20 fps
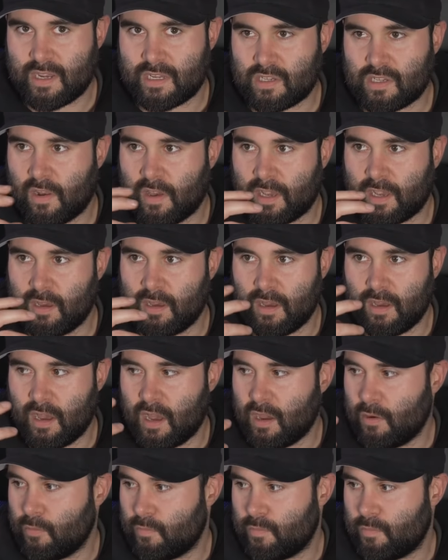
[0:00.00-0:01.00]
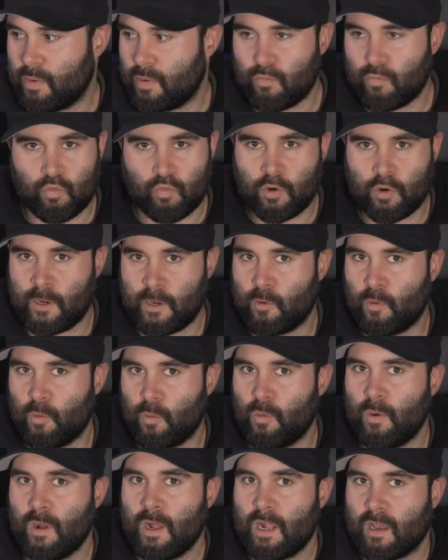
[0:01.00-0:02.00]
It's like a real,